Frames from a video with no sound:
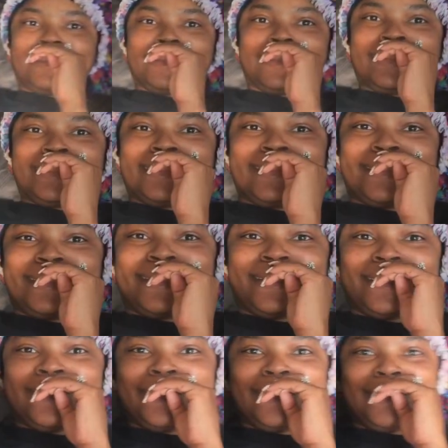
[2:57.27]
that's basically
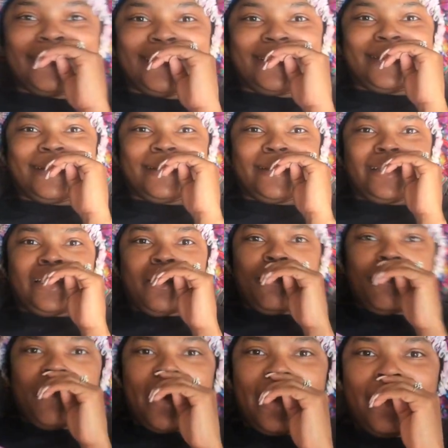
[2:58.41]
what I'm what I'm doing right
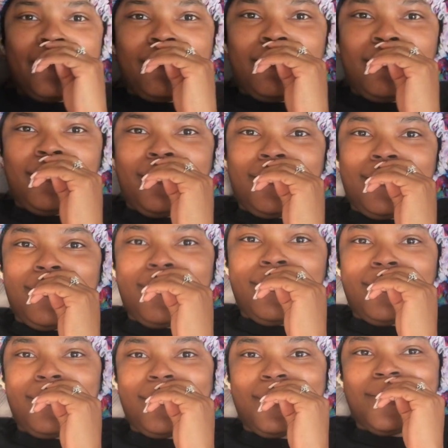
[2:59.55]
now. Wait, oh,
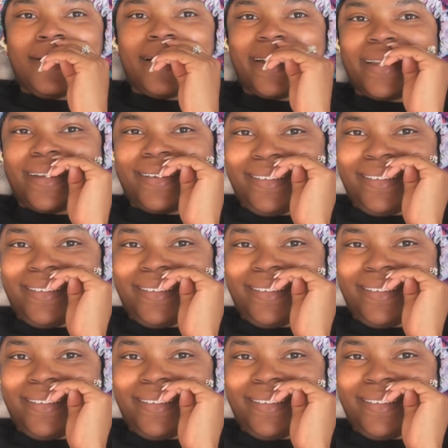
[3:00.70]
who are